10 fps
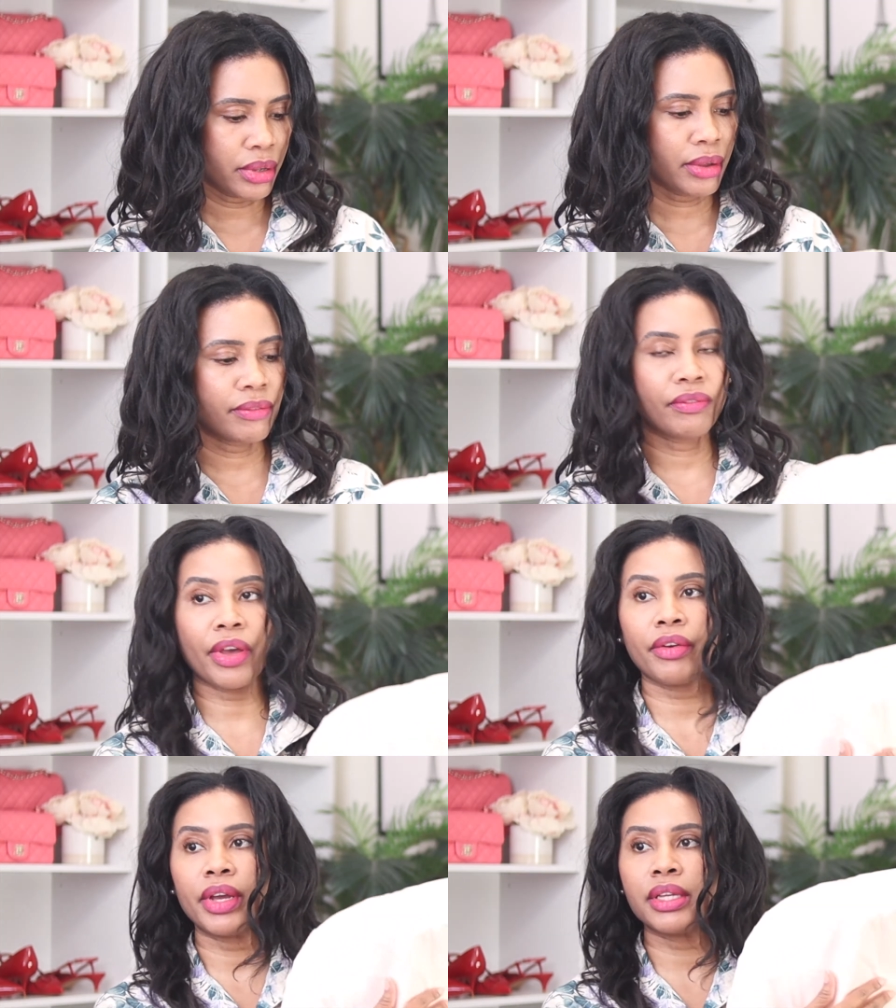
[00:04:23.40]
a
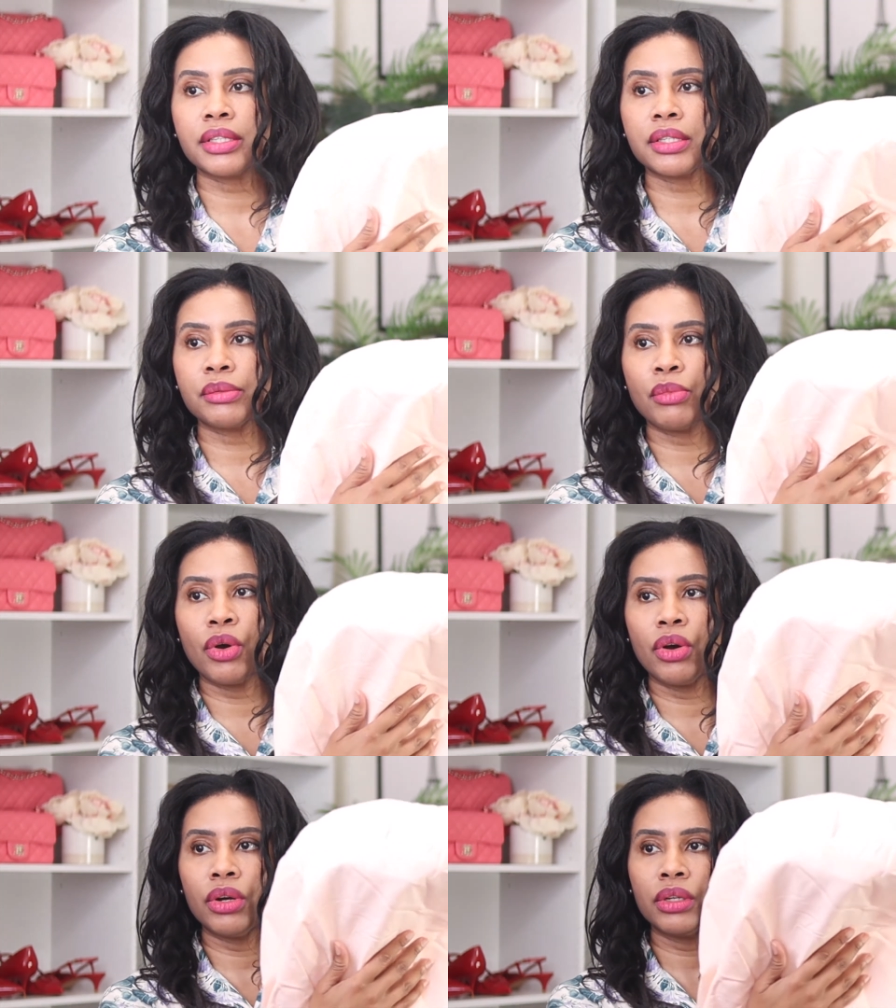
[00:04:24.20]
very
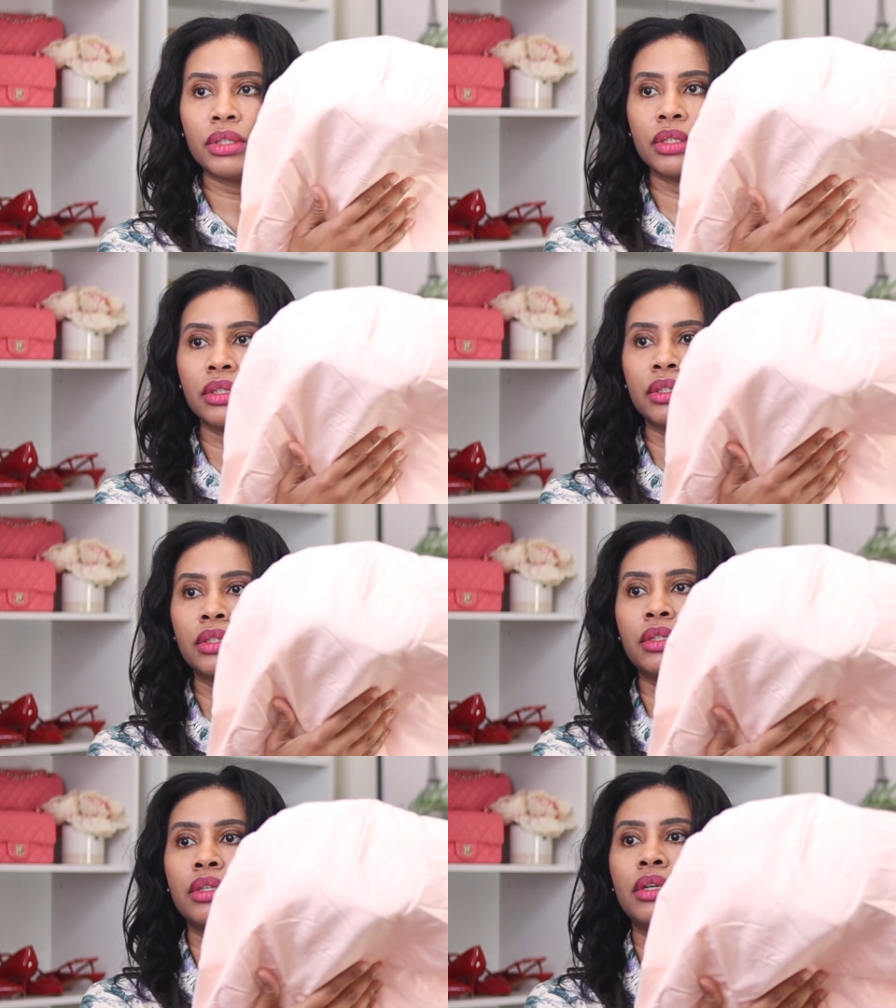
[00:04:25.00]
small,
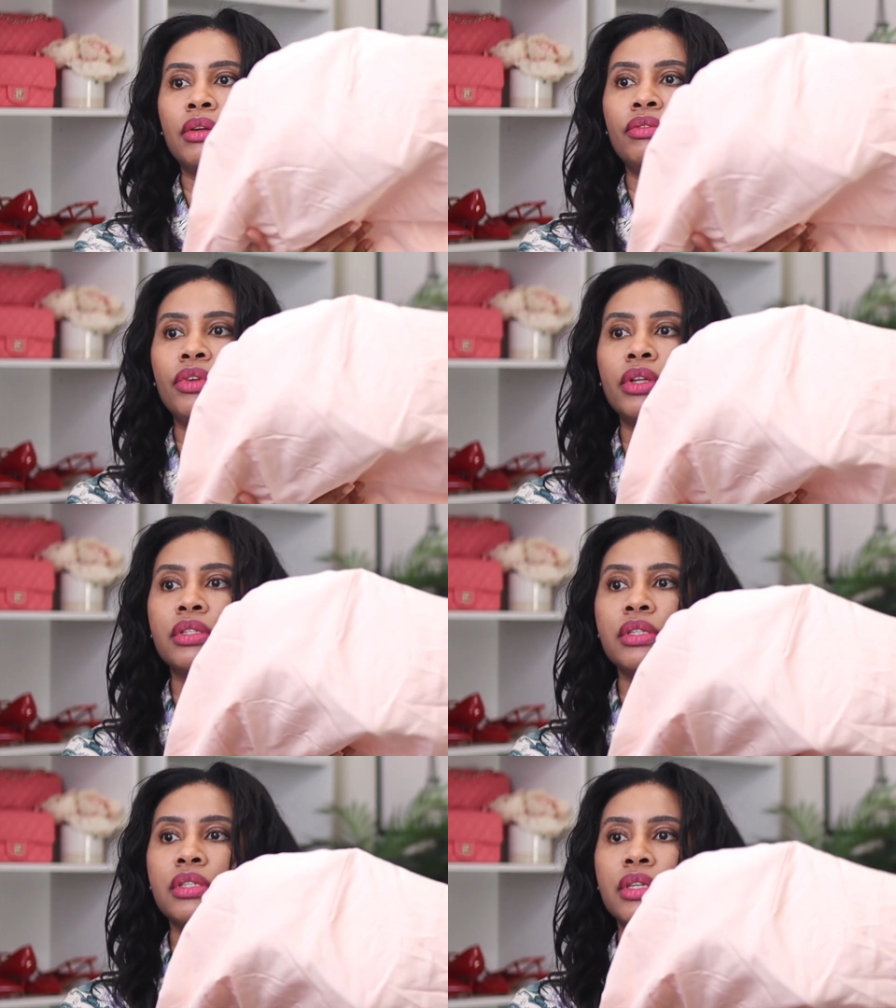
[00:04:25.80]
you
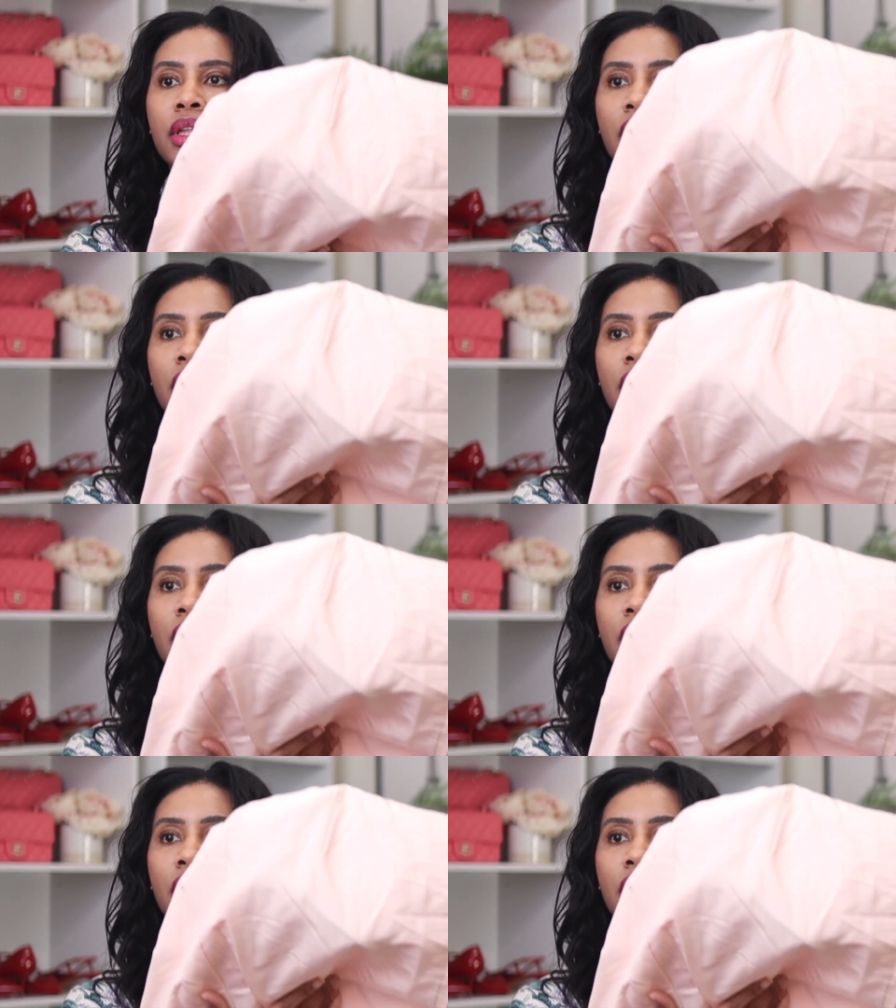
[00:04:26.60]
can see